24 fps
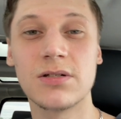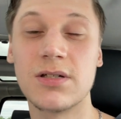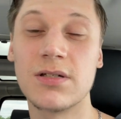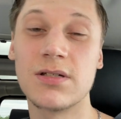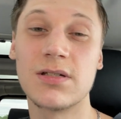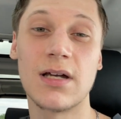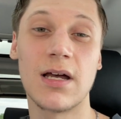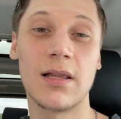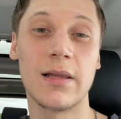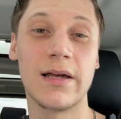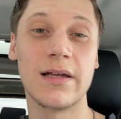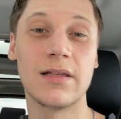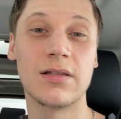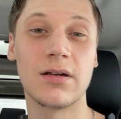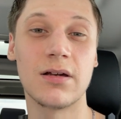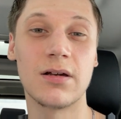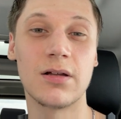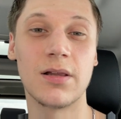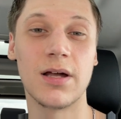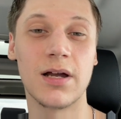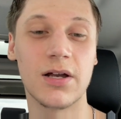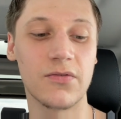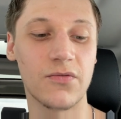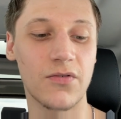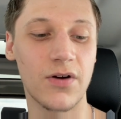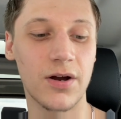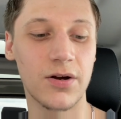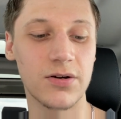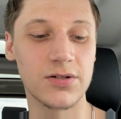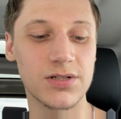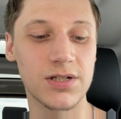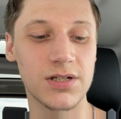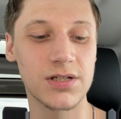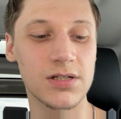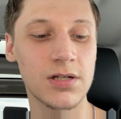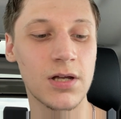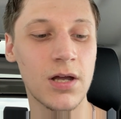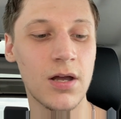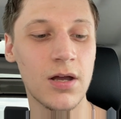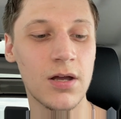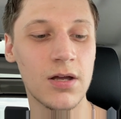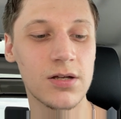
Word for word: since I like to collect fragrances.